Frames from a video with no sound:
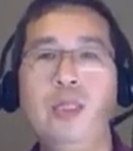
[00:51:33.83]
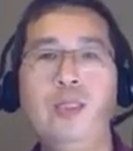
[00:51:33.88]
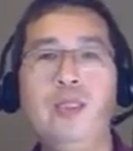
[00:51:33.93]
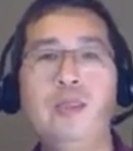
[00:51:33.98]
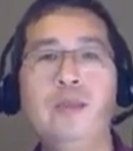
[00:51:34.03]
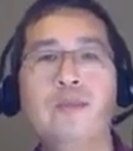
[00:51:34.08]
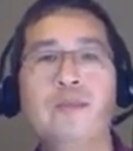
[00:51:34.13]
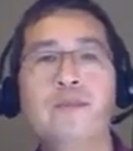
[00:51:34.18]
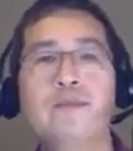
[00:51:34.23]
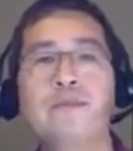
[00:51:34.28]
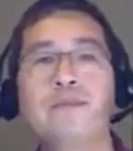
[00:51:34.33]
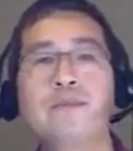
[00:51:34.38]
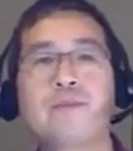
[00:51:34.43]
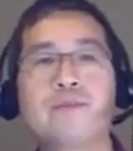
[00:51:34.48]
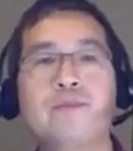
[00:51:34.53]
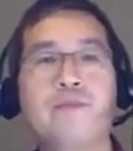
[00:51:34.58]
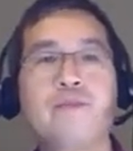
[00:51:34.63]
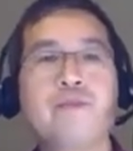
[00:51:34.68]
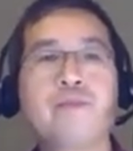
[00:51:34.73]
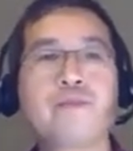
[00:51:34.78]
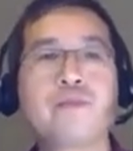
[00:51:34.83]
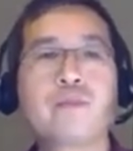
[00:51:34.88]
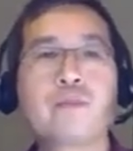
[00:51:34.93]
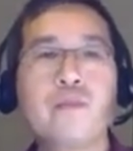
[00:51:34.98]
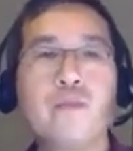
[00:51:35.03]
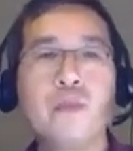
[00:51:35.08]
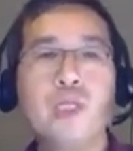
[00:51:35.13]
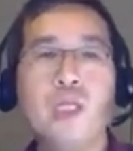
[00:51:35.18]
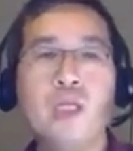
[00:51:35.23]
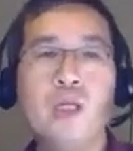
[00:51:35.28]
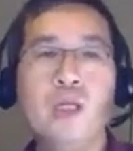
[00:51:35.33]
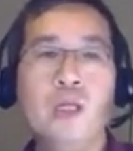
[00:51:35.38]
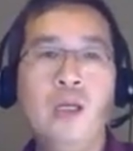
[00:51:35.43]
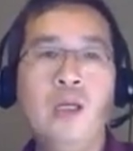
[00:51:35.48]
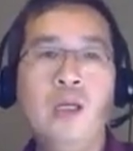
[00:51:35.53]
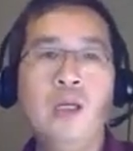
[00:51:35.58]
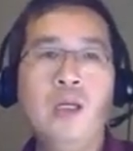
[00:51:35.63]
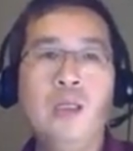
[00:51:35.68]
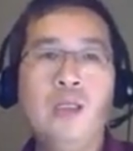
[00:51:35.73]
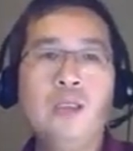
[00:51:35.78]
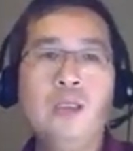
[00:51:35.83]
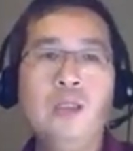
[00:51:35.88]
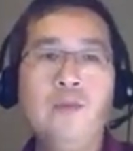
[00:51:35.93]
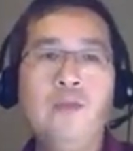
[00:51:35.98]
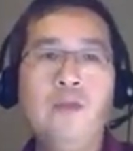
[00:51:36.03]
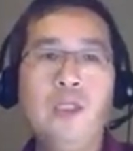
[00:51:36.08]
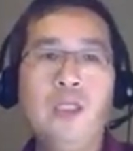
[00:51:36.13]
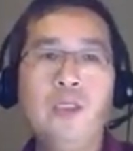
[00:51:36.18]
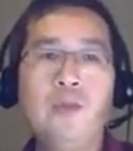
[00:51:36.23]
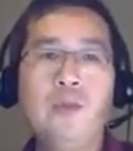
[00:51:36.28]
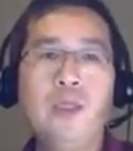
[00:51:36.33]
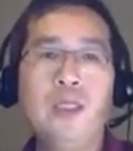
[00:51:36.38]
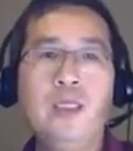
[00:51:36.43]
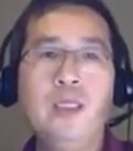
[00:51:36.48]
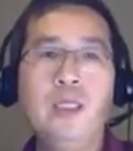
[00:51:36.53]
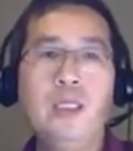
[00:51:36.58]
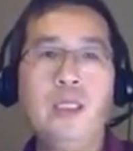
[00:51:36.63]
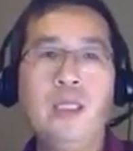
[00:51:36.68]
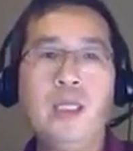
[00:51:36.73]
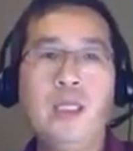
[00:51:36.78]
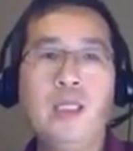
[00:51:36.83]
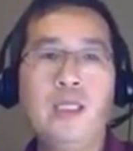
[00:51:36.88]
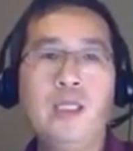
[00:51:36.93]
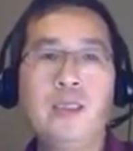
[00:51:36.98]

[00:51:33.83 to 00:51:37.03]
So for this one, data consists of information about students,